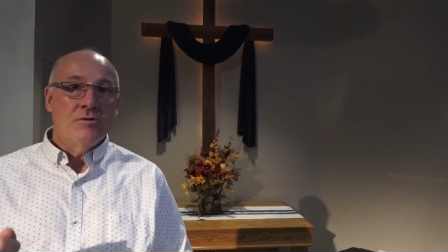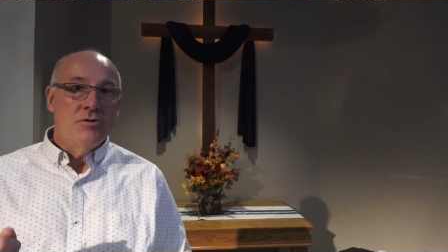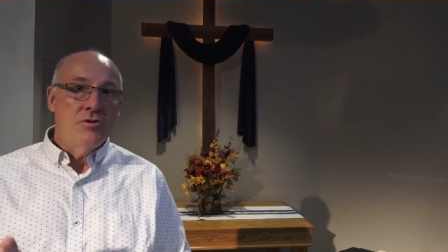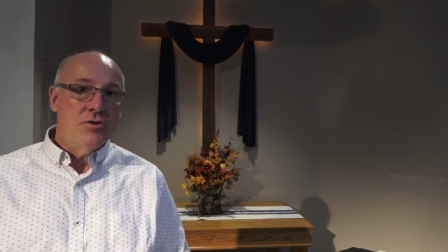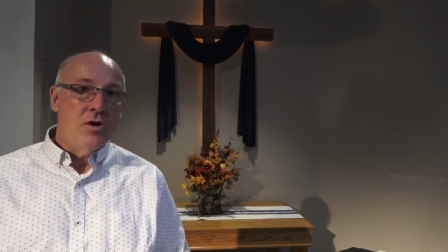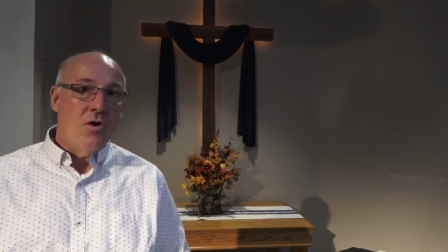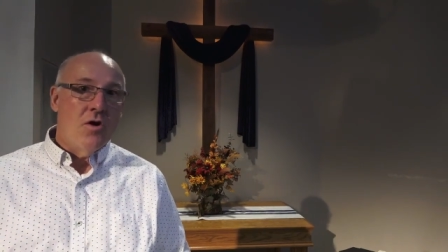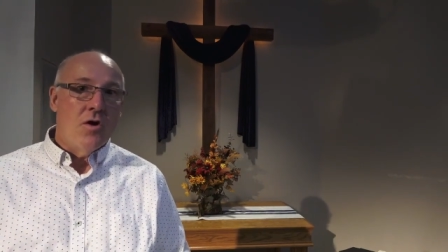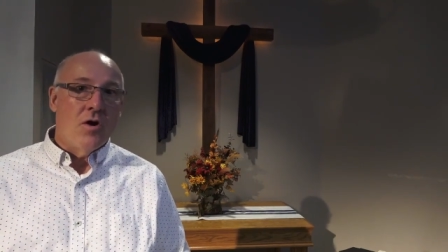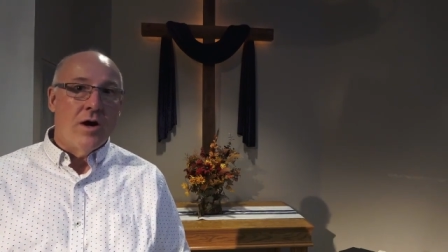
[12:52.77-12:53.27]

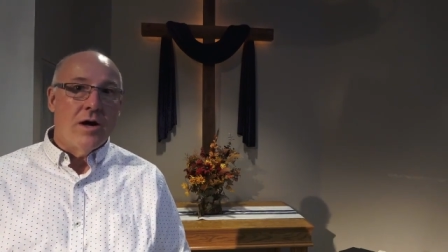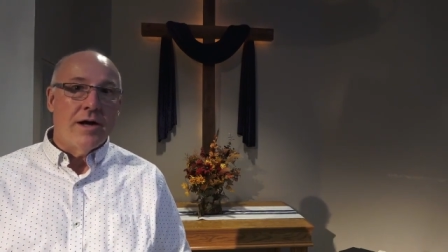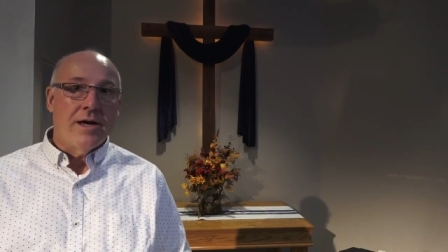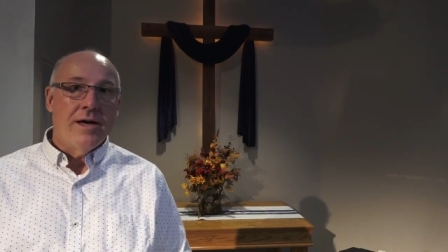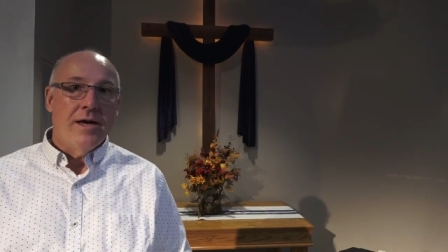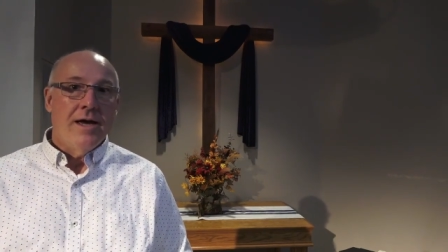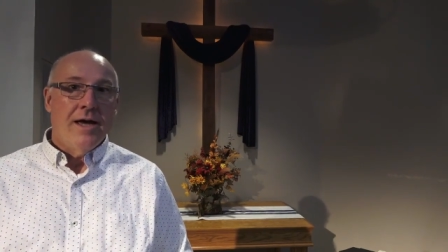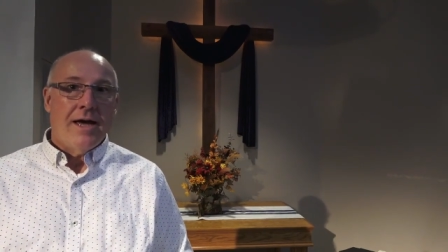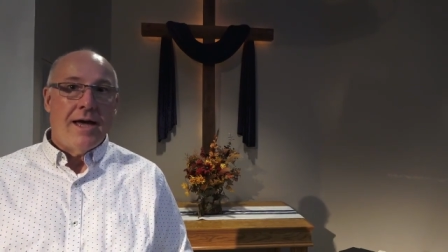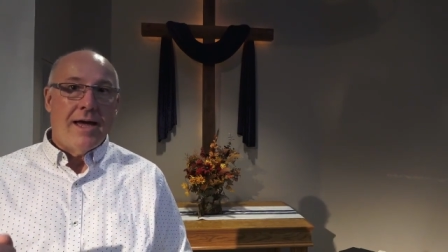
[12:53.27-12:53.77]
joy,
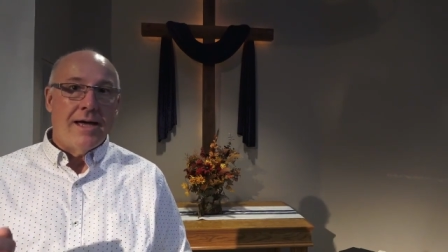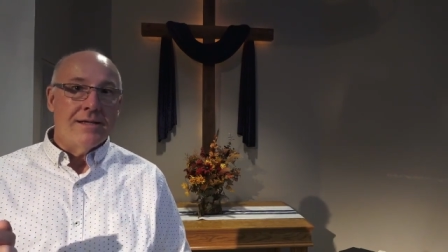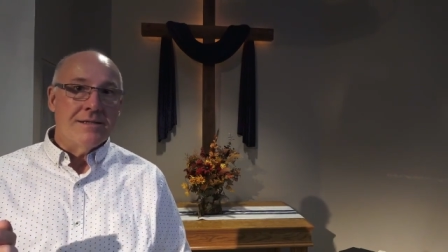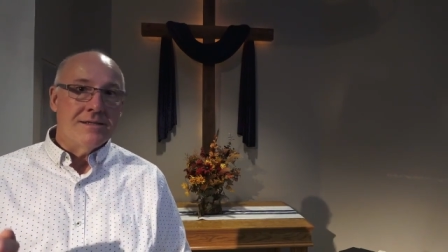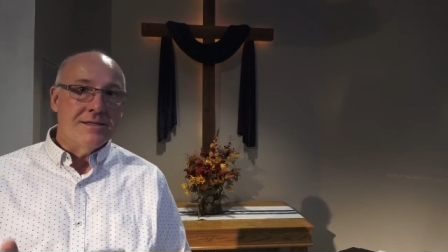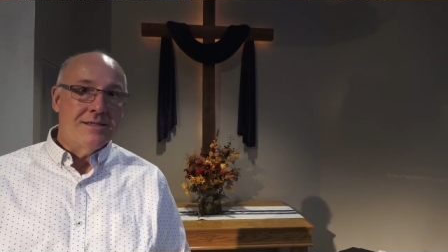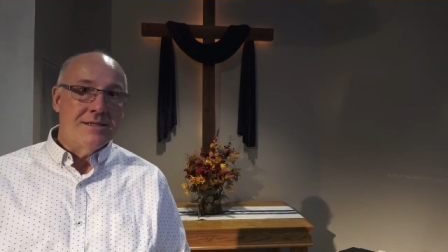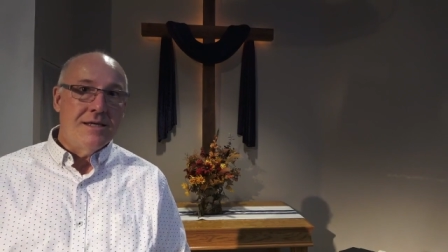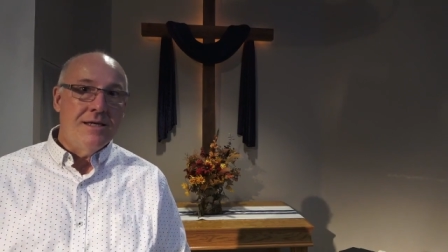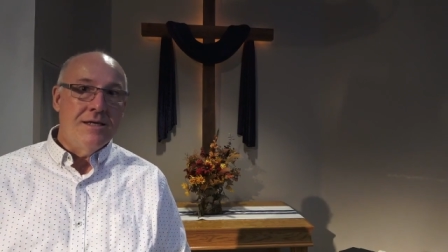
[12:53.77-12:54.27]
and
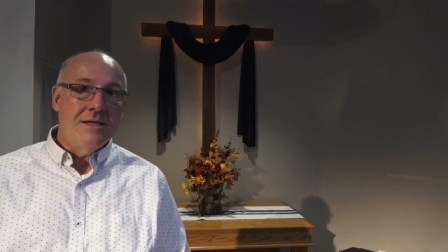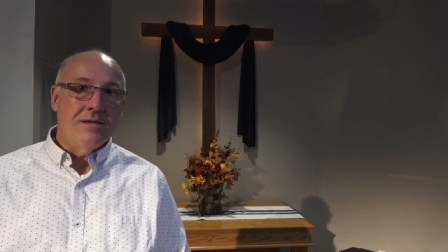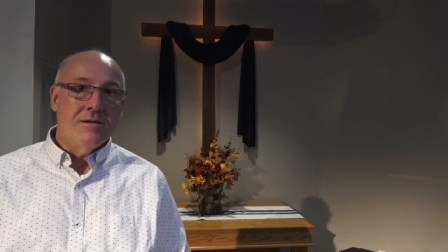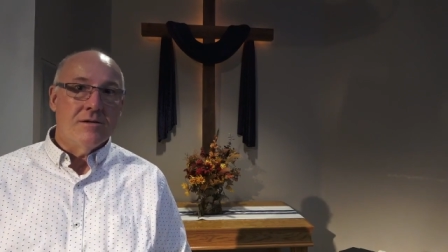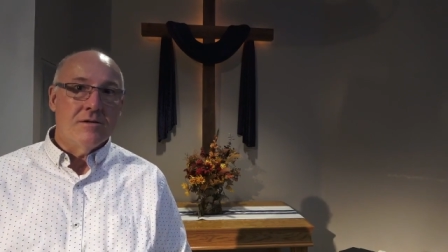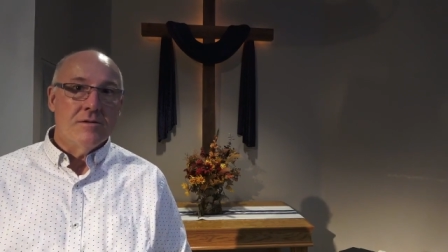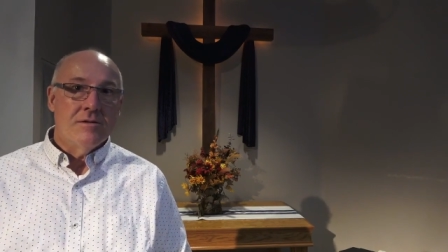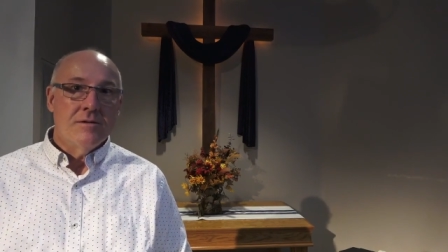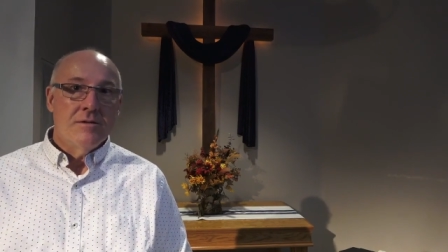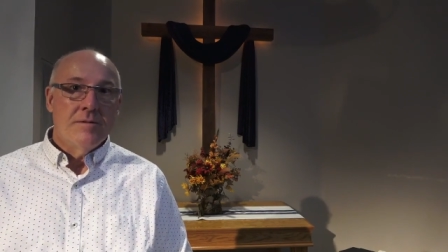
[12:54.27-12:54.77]

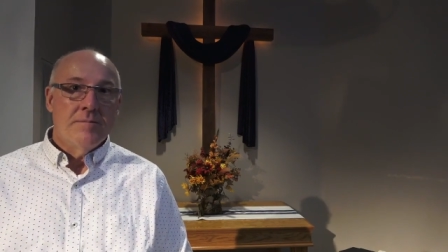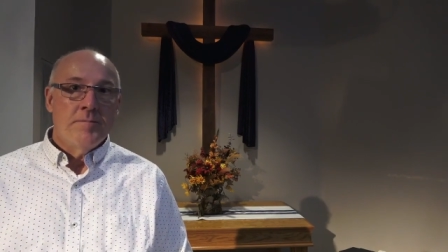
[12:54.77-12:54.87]
zeal.